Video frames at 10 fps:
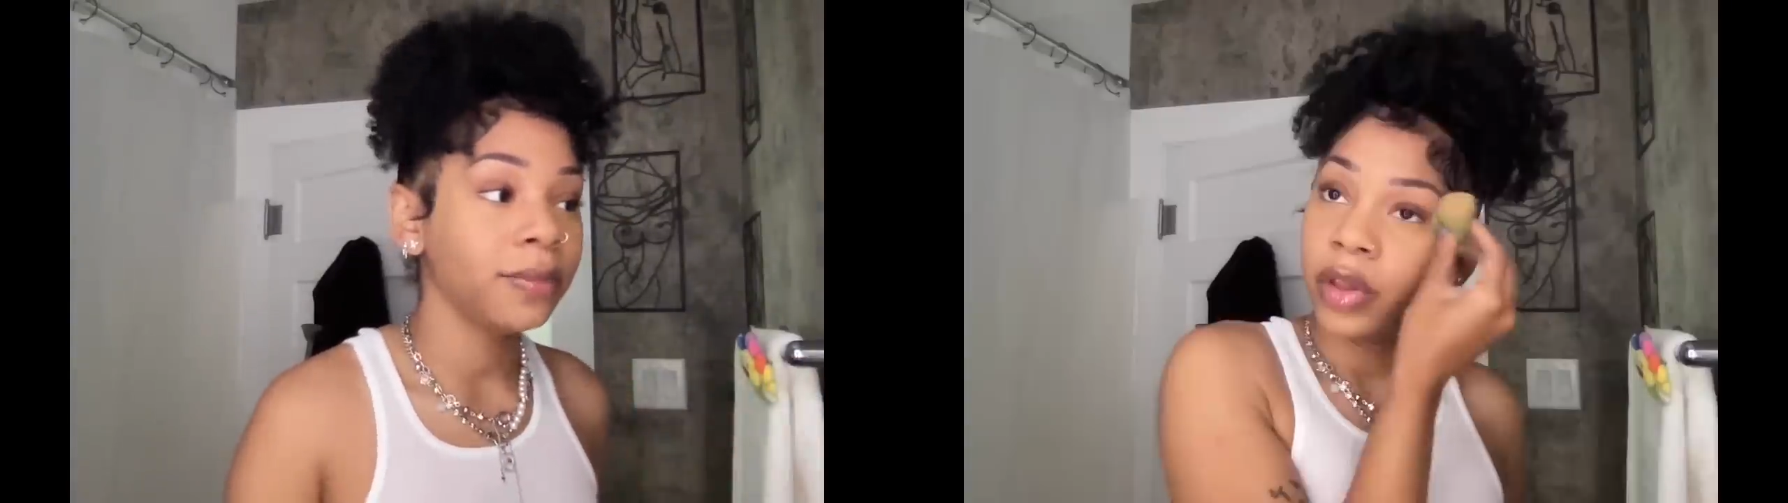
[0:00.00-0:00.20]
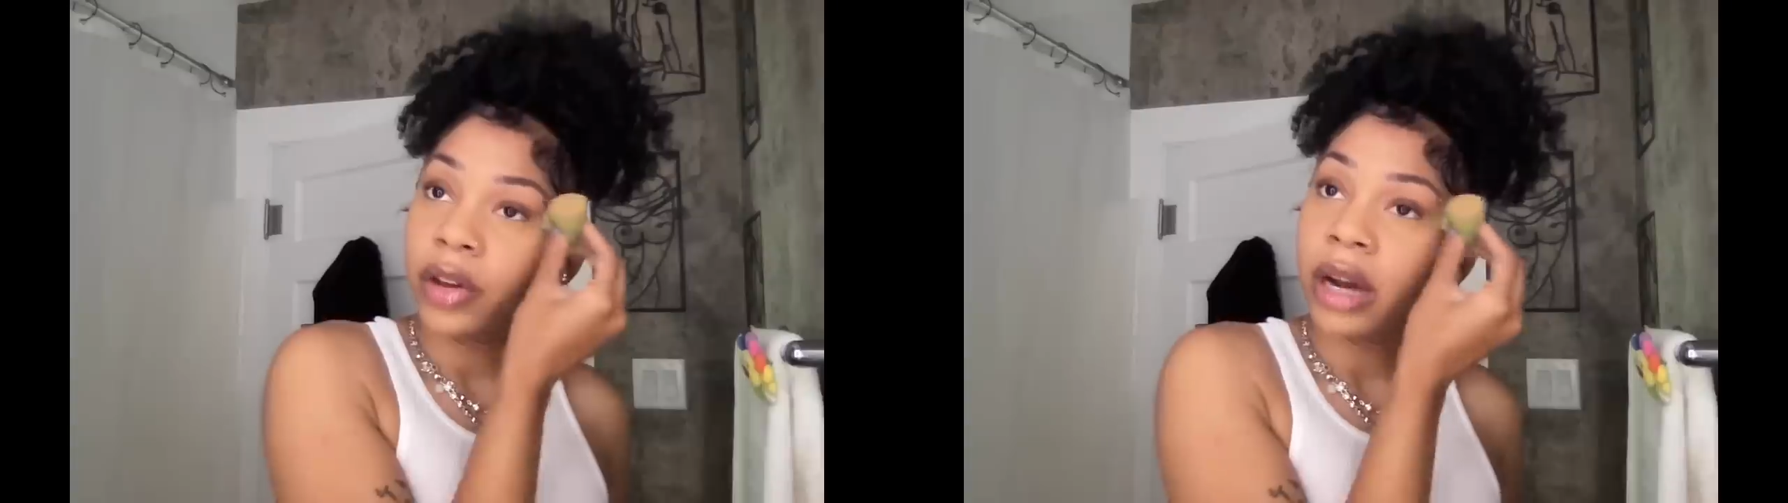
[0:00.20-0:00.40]

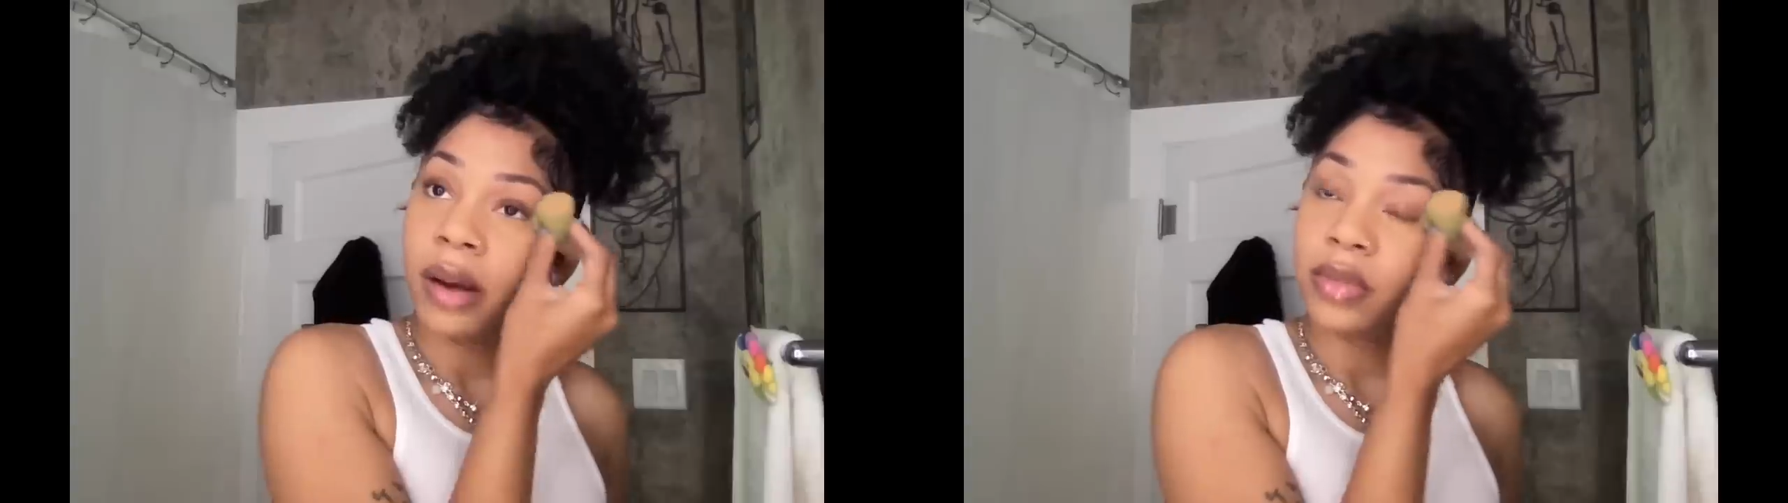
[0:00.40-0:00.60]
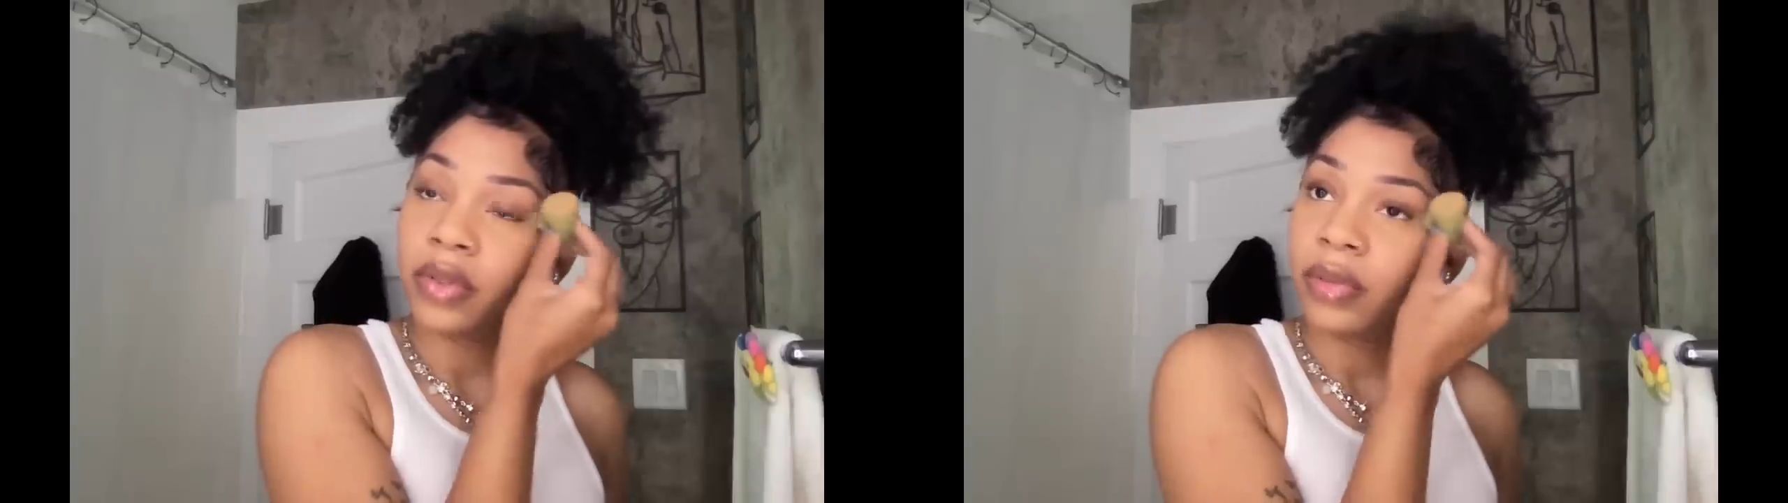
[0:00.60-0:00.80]
whether it
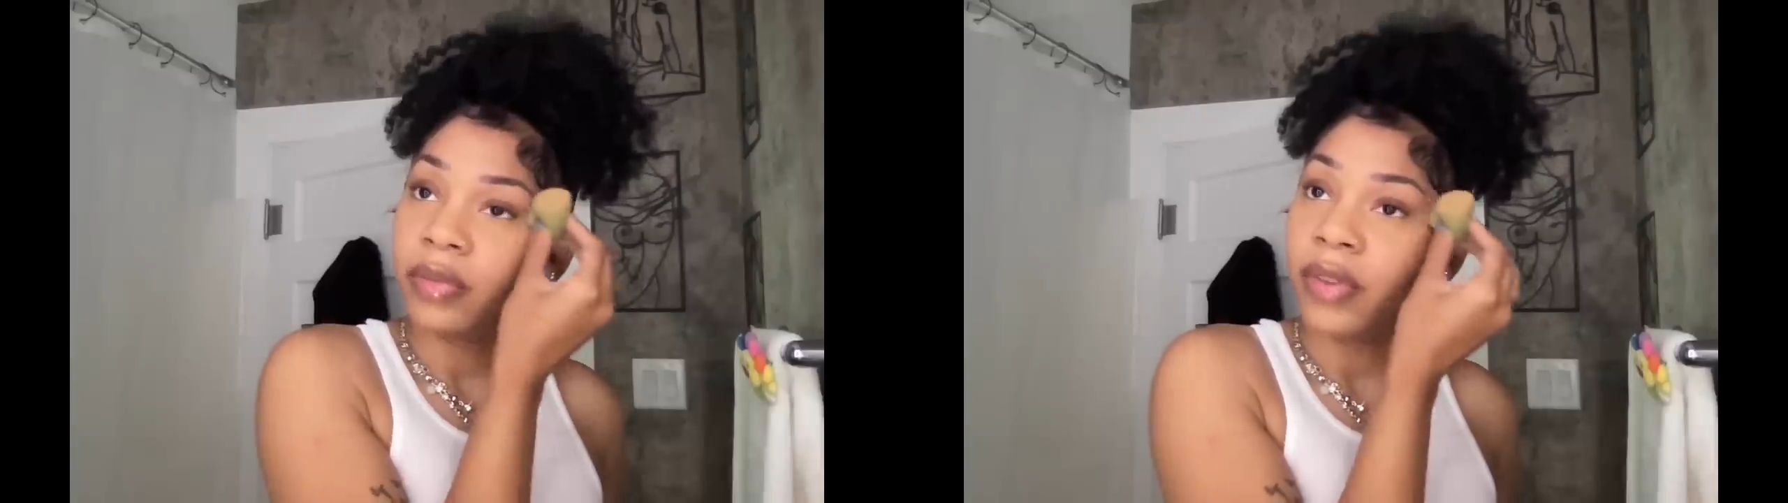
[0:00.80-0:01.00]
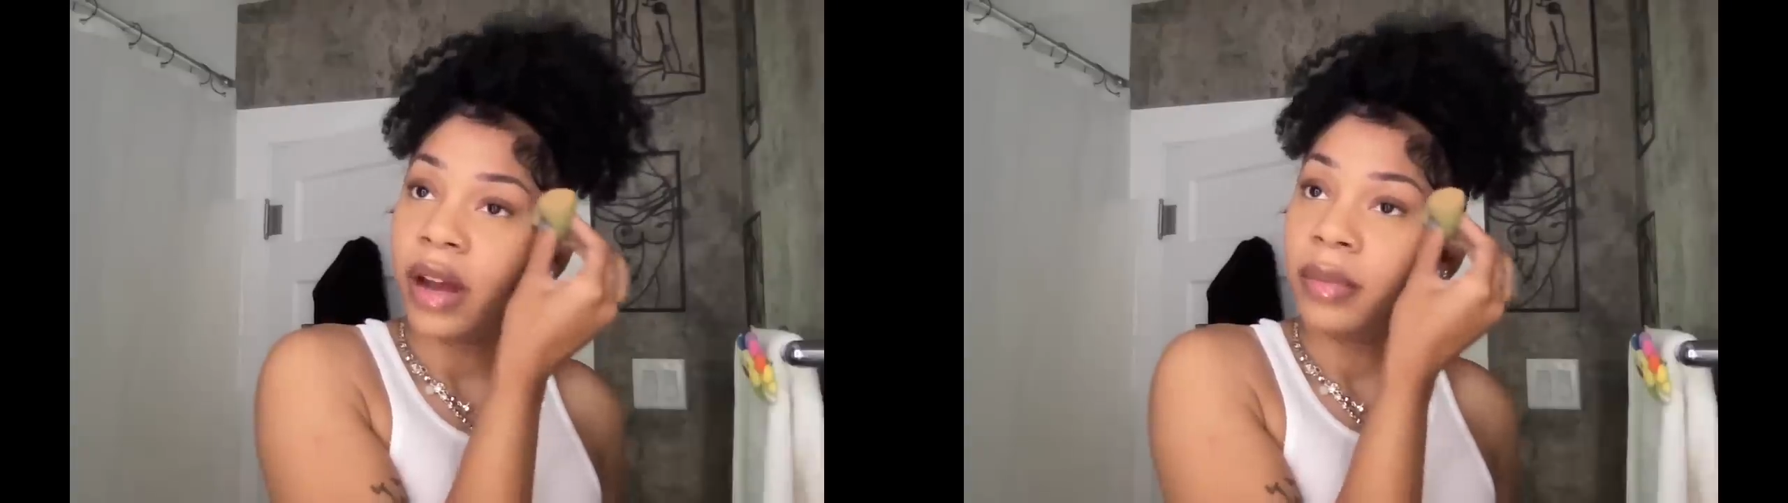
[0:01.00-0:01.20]
comes from
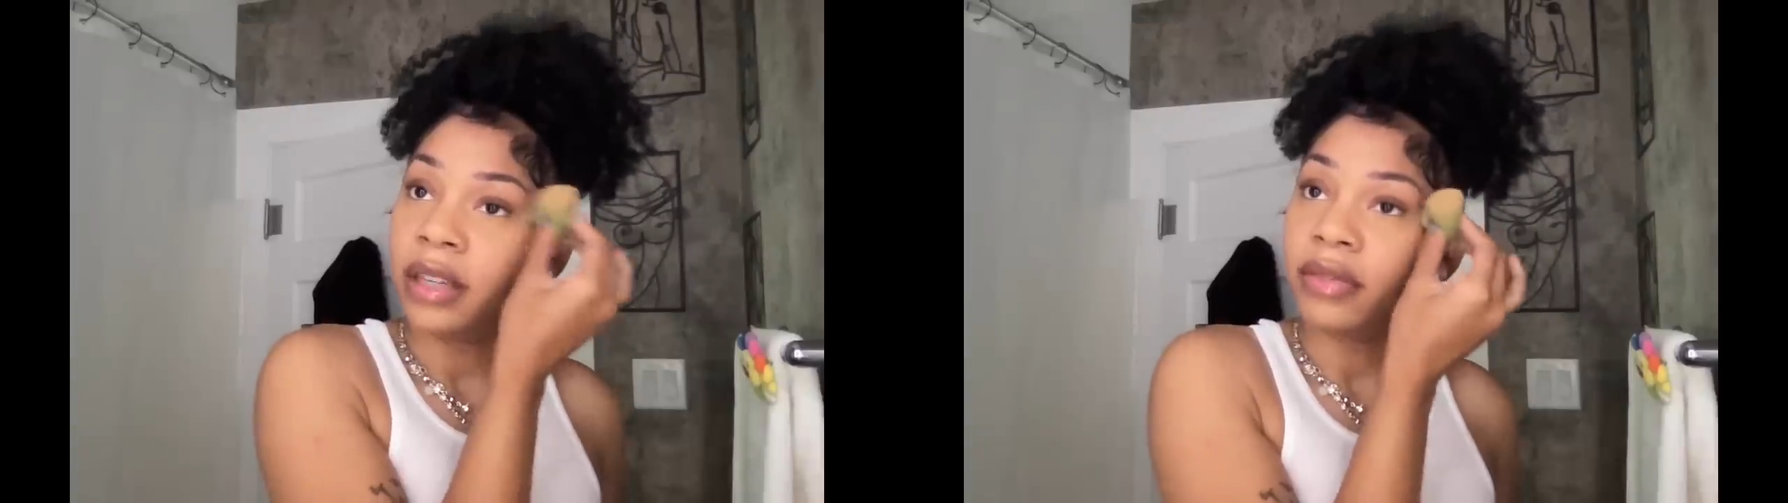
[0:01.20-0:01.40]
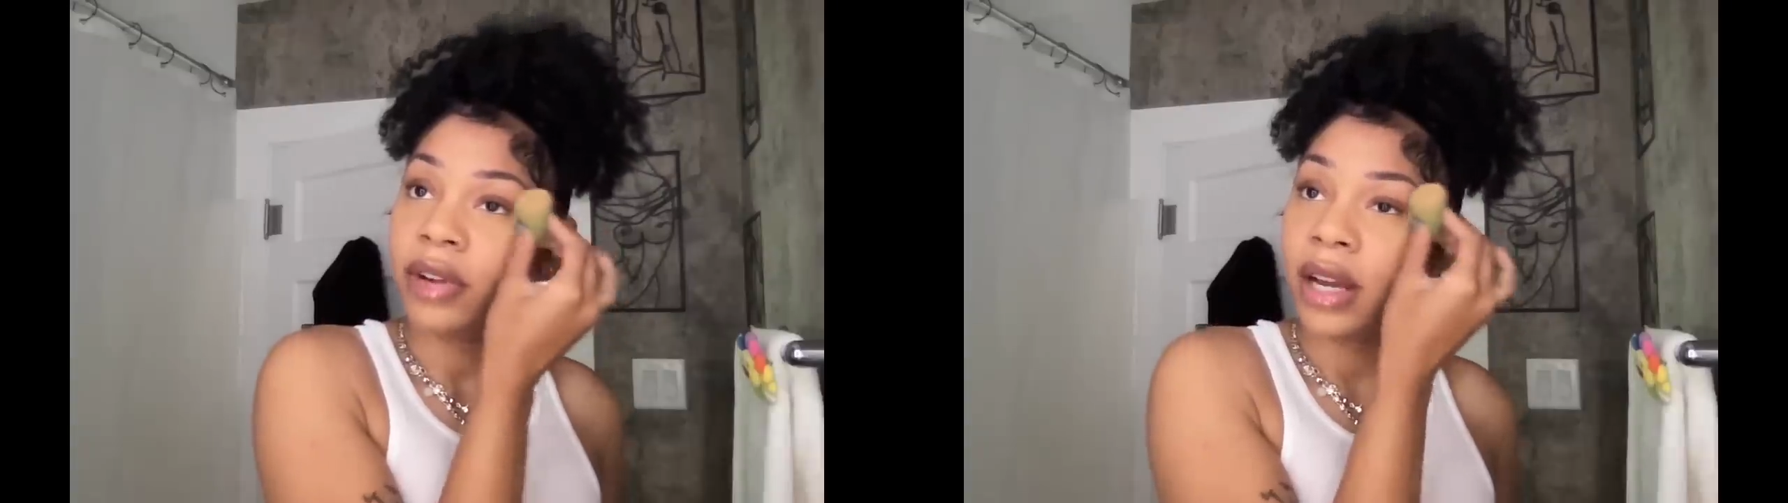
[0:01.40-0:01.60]
family,
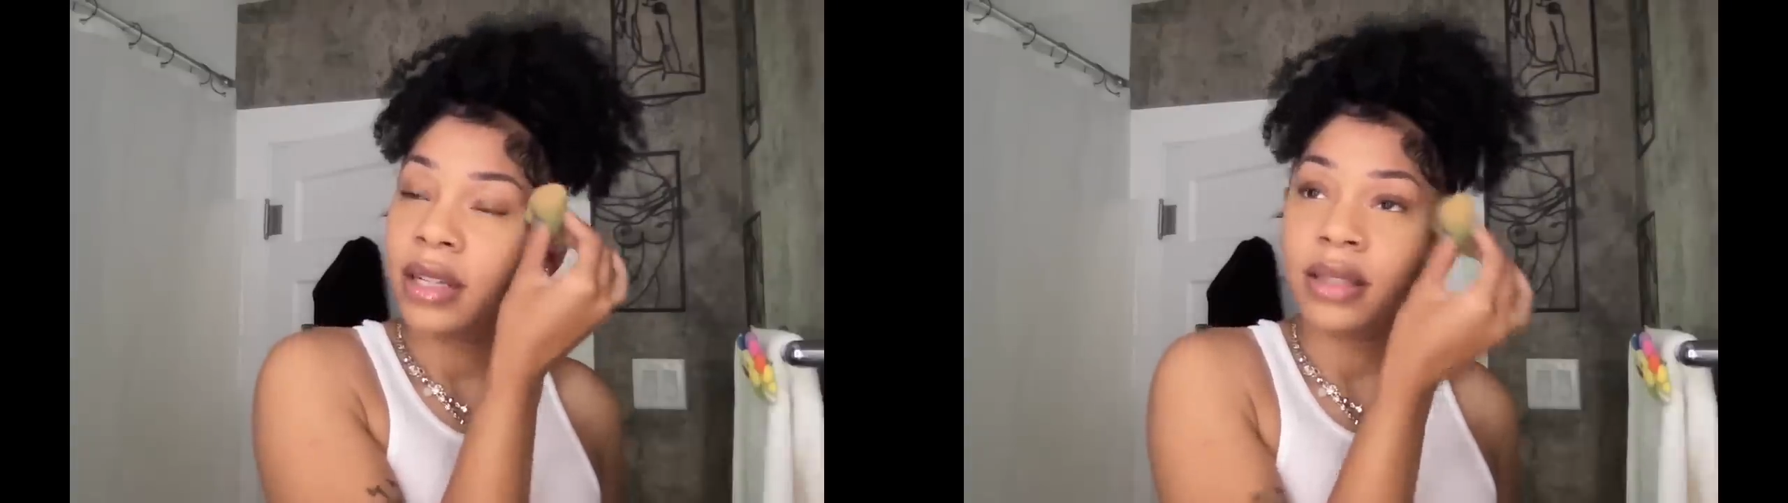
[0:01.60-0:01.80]
friends,